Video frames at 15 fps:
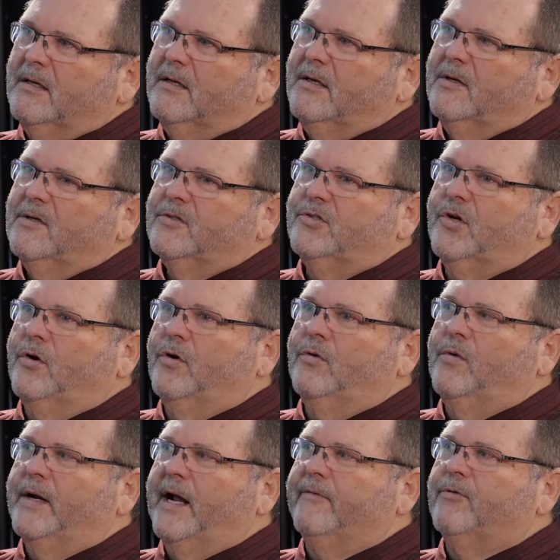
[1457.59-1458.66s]
Yeah. So
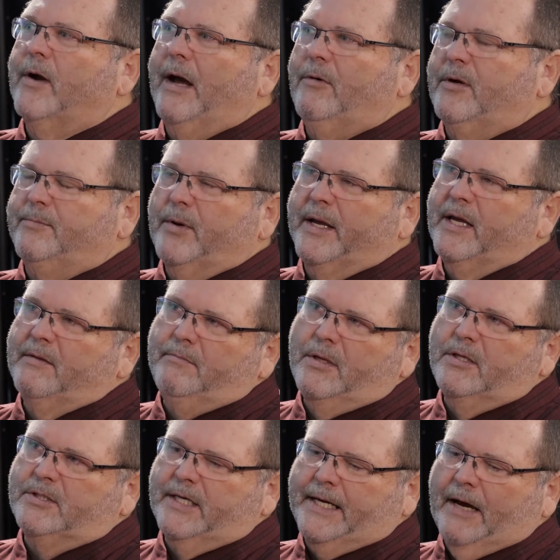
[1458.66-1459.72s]
whenever I would bring in
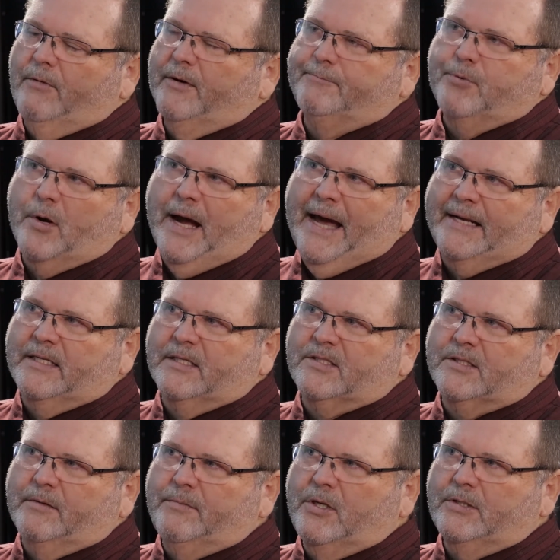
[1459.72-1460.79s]
music, I would
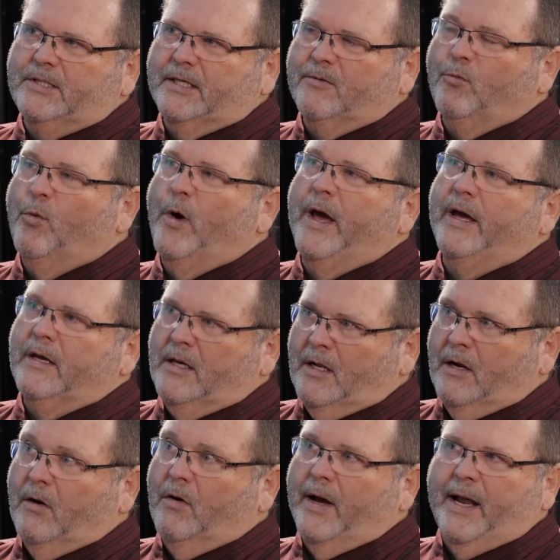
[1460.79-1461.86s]
practice the music, with,
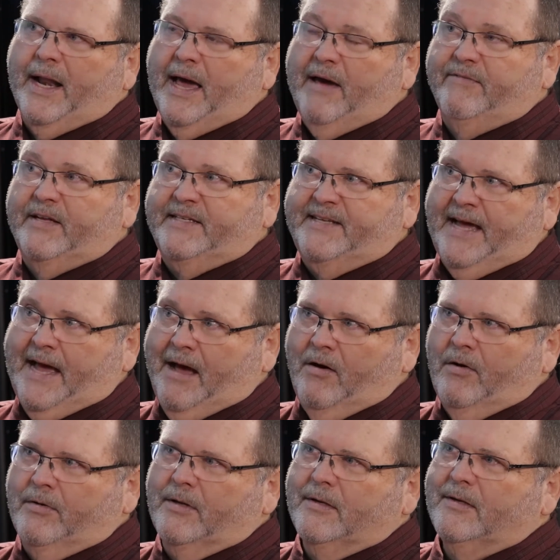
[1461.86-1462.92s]
you know, and have it
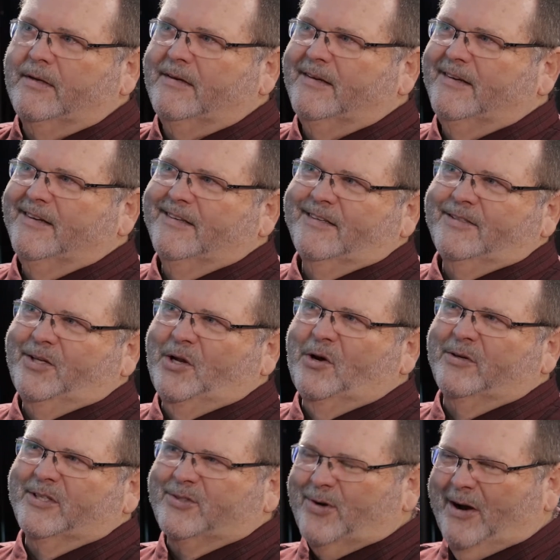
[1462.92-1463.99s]
down, you
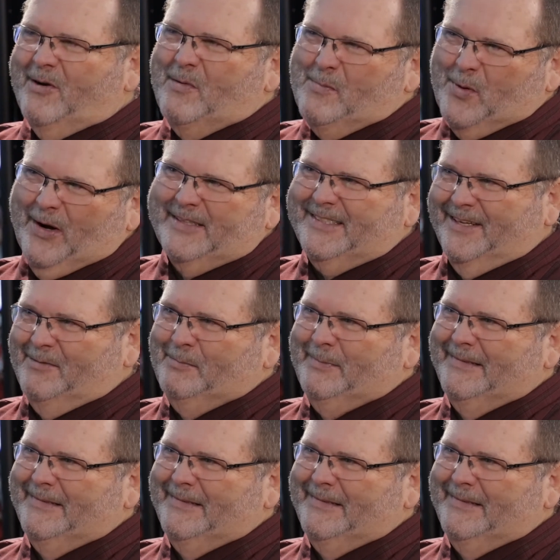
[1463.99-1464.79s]
know, to try to impress him.